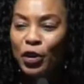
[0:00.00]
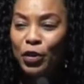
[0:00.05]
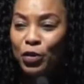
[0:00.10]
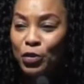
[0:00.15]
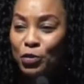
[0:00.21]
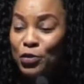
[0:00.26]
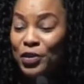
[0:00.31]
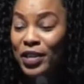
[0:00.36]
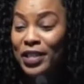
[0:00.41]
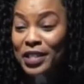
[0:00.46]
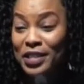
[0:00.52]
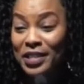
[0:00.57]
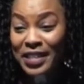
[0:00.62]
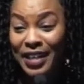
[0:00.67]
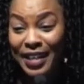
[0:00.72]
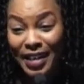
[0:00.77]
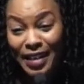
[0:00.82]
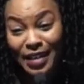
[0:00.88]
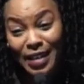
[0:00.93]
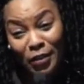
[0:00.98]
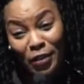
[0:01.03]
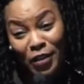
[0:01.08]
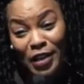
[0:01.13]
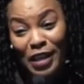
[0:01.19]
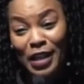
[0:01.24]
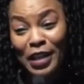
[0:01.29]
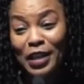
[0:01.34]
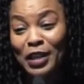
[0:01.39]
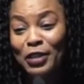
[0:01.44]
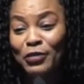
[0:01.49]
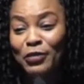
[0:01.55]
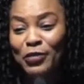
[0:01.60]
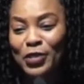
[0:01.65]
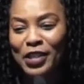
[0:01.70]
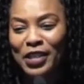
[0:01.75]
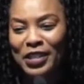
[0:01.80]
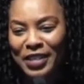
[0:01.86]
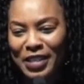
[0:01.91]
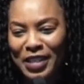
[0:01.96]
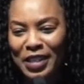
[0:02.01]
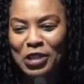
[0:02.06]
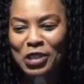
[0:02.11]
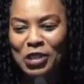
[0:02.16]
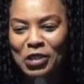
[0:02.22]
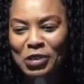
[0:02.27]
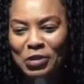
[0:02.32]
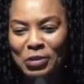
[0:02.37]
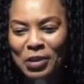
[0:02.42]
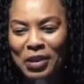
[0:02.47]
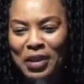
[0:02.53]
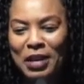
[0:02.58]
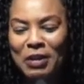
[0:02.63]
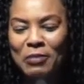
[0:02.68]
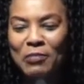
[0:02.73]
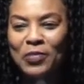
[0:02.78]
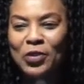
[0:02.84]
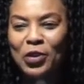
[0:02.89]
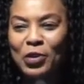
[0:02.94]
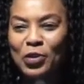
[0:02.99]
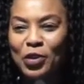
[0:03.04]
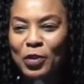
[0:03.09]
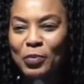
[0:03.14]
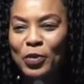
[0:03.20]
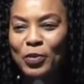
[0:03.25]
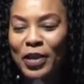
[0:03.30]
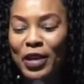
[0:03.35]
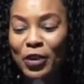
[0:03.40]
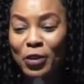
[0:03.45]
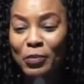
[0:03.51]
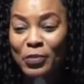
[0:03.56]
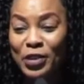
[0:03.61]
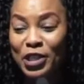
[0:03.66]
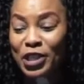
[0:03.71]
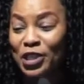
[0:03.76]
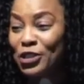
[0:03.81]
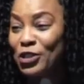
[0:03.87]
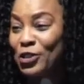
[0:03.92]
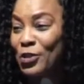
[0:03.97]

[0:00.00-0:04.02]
through the list again, I think I'll leave this to Honorable My Commission to